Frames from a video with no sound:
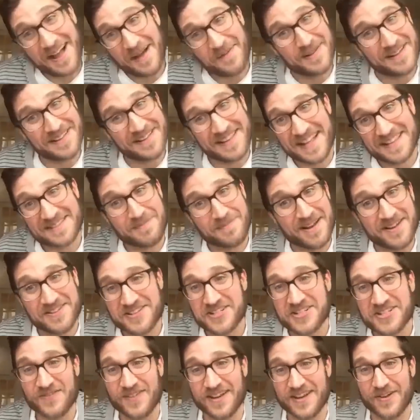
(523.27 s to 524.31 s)
I mean, that's my
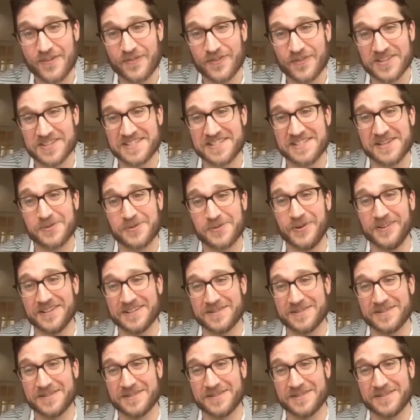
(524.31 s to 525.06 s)
audition video for the sequel.